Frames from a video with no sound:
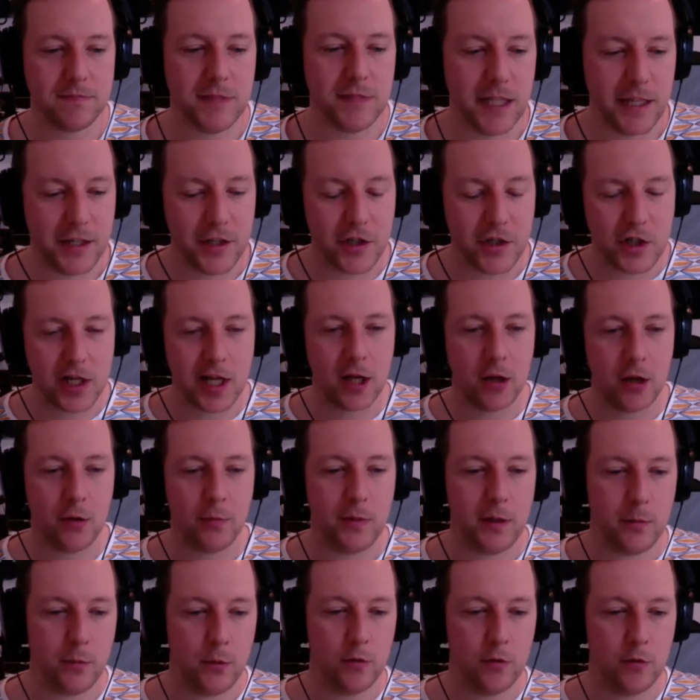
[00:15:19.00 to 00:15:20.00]
and she helped
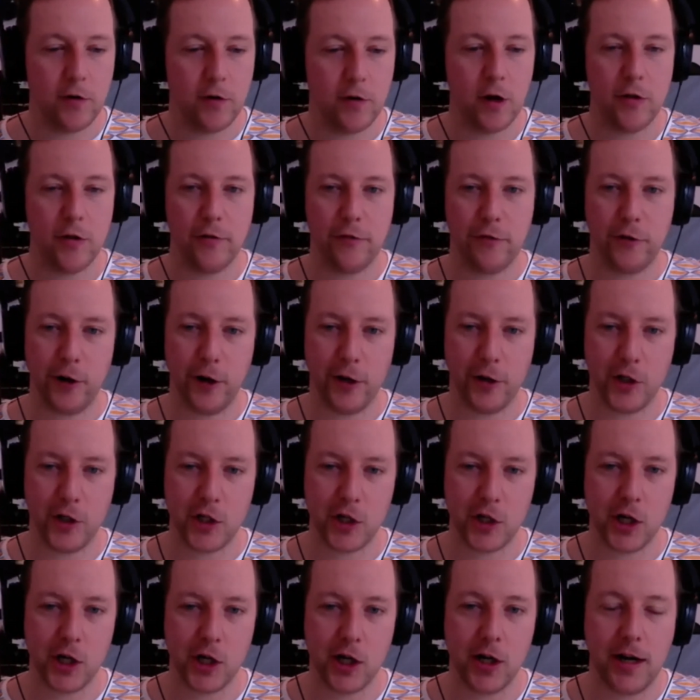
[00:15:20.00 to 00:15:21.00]
me move all the
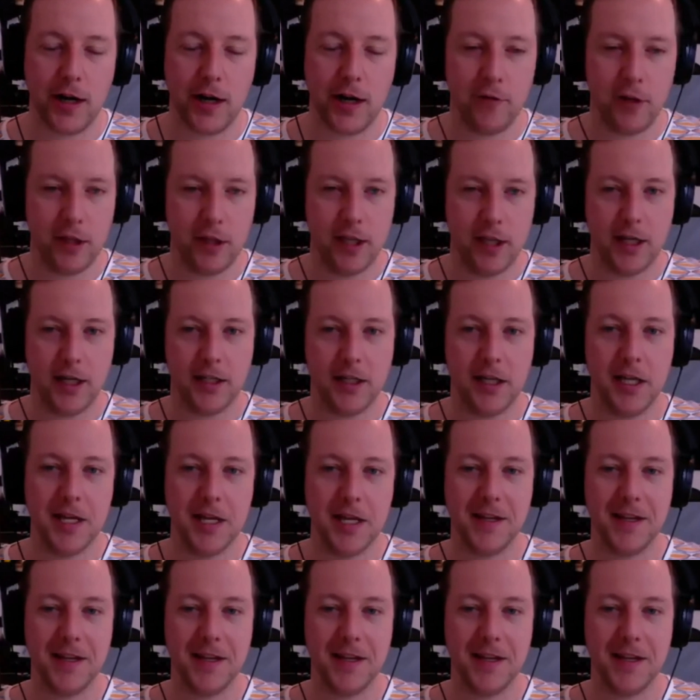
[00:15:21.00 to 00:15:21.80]
furniture and everything.